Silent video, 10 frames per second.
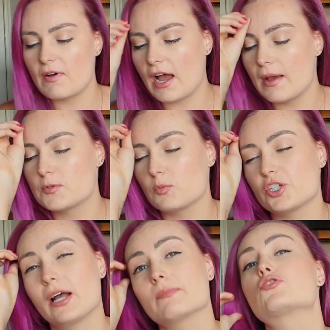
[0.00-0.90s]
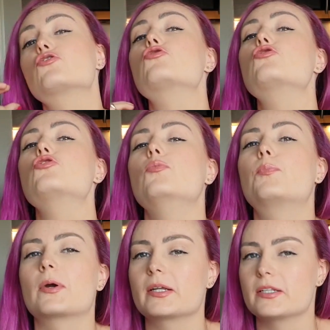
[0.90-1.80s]
vibes, which I'm
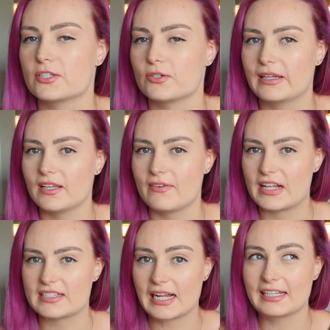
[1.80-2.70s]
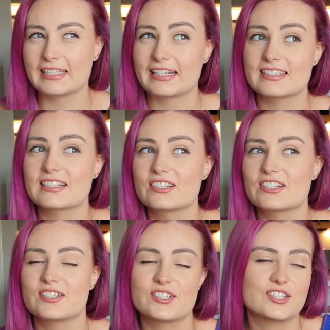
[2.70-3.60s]
super into. I love that style. I think it's
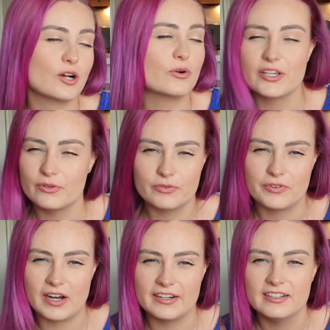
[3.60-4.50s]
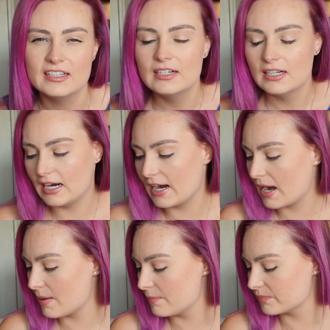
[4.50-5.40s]
so cute and fun.
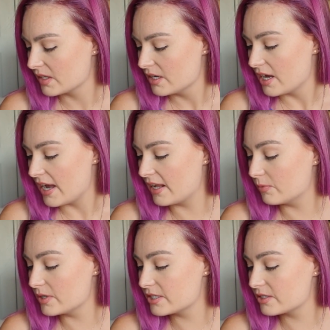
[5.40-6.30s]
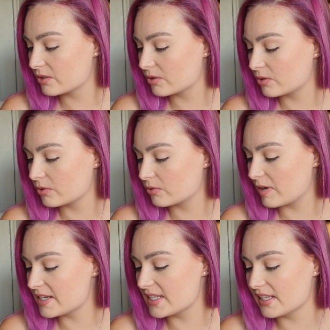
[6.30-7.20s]
Um, and it was
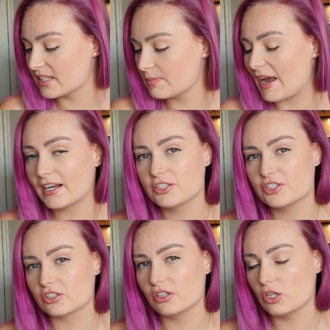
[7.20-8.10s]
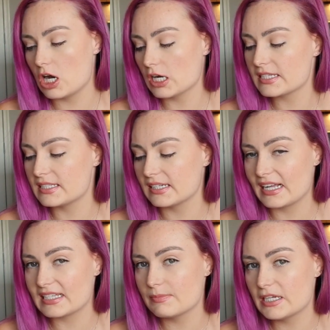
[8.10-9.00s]
crazy. This package took the longest to
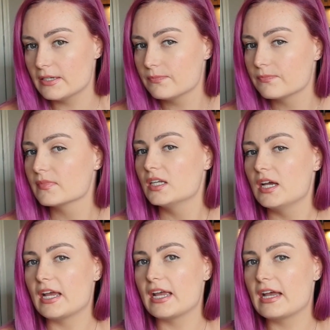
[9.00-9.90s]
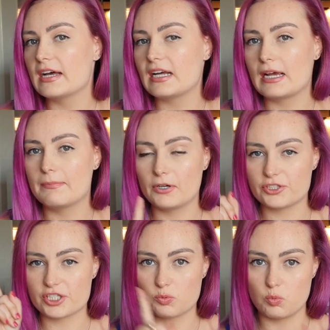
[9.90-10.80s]
get to me and I
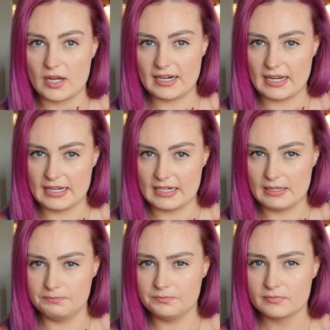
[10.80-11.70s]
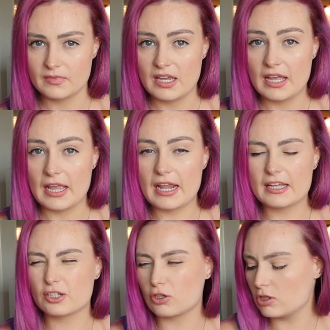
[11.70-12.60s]
purchased one item
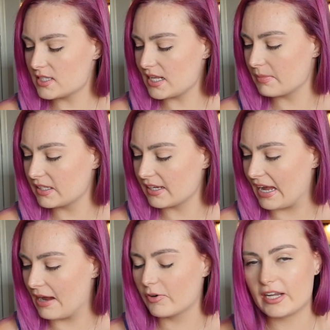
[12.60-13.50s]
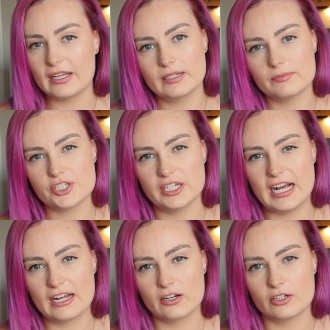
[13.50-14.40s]
and the girl sent me like every item she had
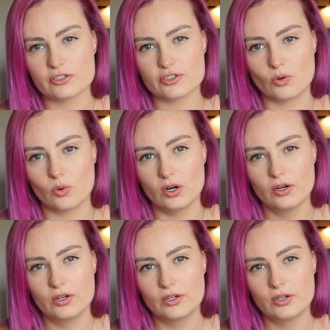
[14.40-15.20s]
had on her store,